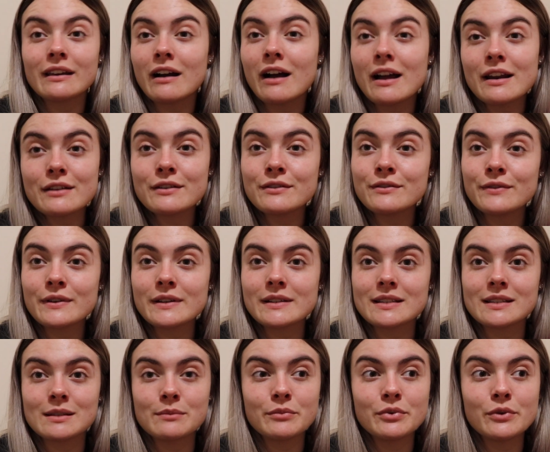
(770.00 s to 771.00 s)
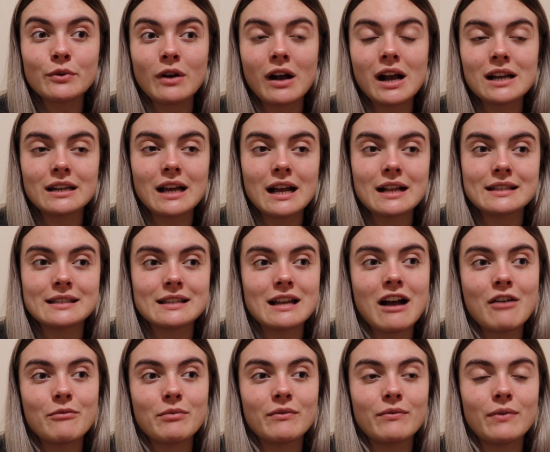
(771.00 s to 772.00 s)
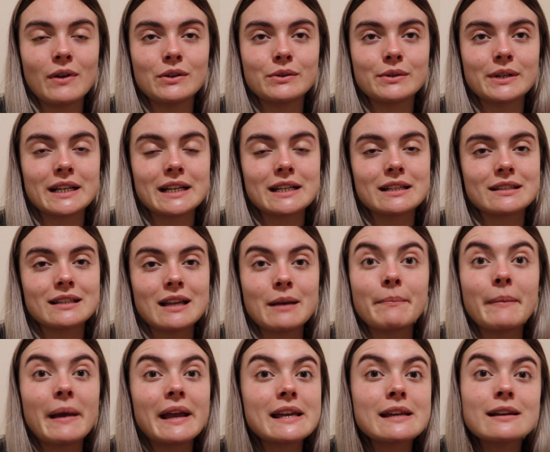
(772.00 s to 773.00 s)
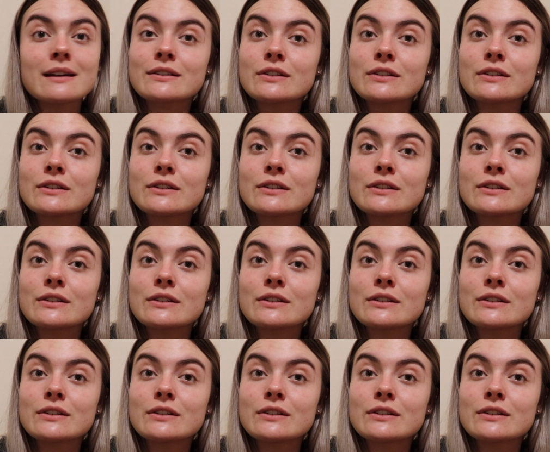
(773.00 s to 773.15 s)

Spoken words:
kind of simple guidelines that I've been following is like making